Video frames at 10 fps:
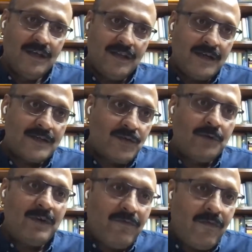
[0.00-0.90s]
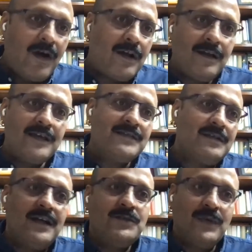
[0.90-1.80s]
that it is going to be far
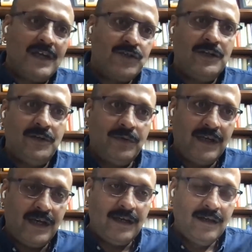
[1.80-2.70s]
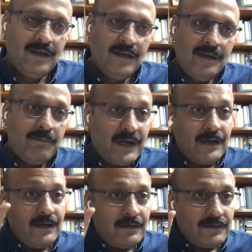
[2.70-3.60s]
lesser as we actually look at. But
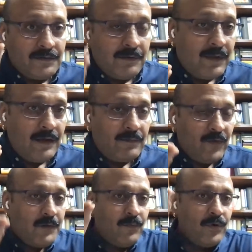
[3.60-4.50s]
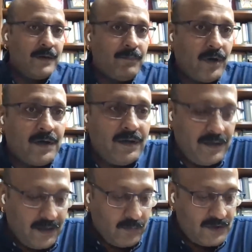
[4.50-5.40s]
one more
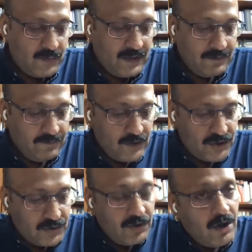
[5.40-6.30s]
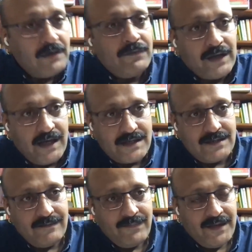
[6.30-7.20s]
important thing, which we should not
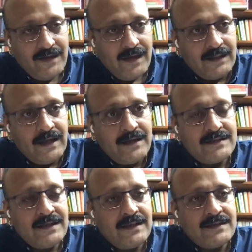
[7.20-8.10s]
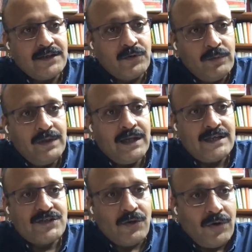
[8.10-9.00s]
forget, and that is that it's the
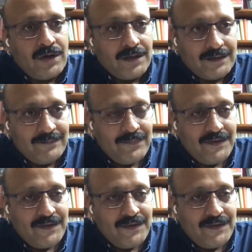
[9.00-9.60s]
globalized order